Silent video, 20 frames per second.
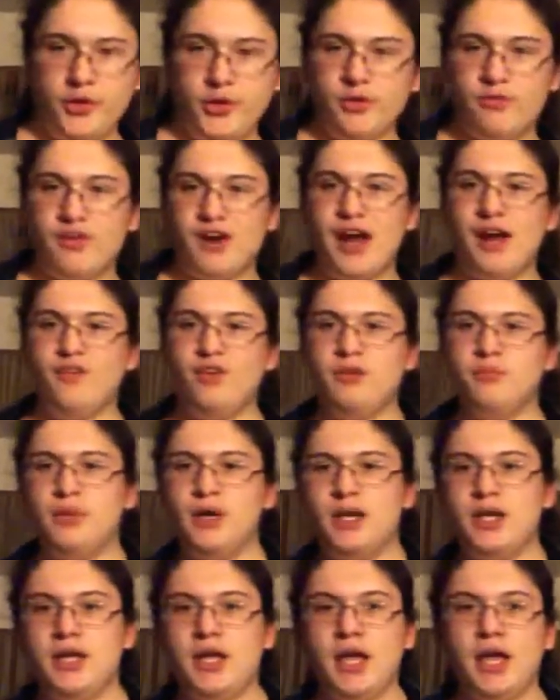over
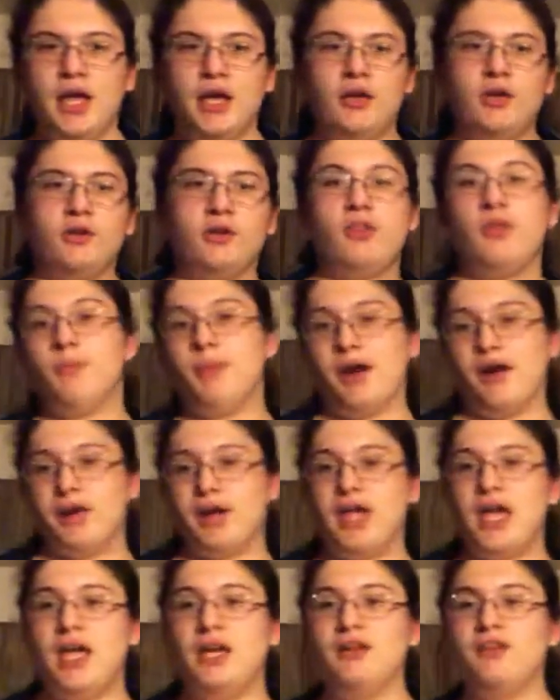everybody and the
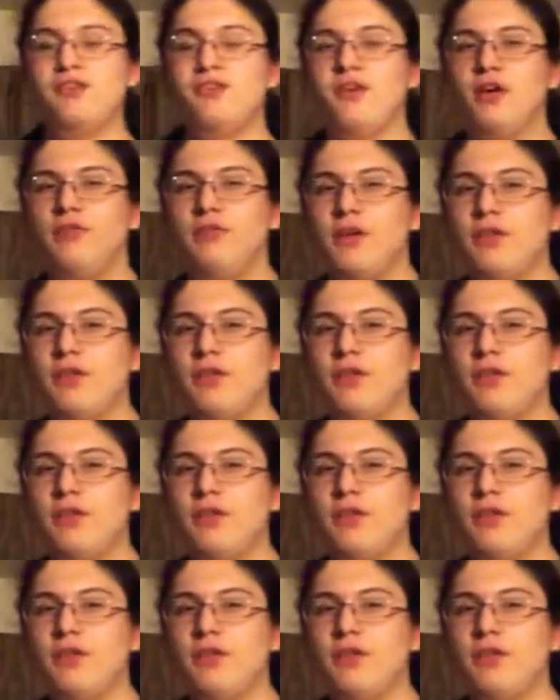barricade itself.